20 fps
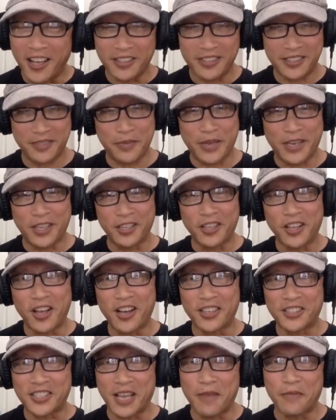It's been a
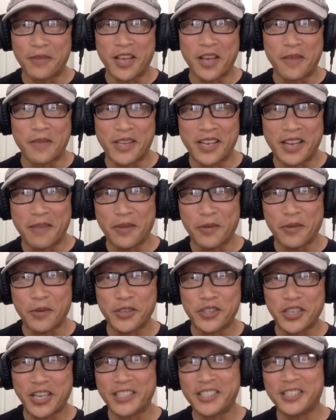long time coming. I mean, we
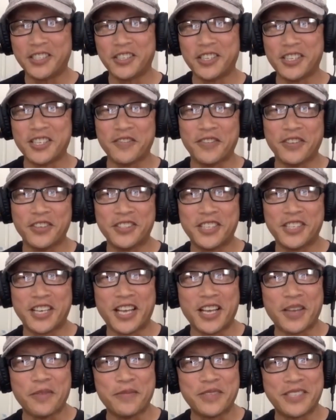tried to do this a few
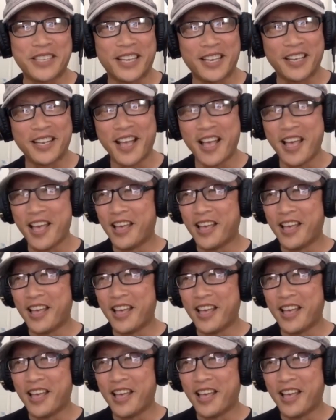times, and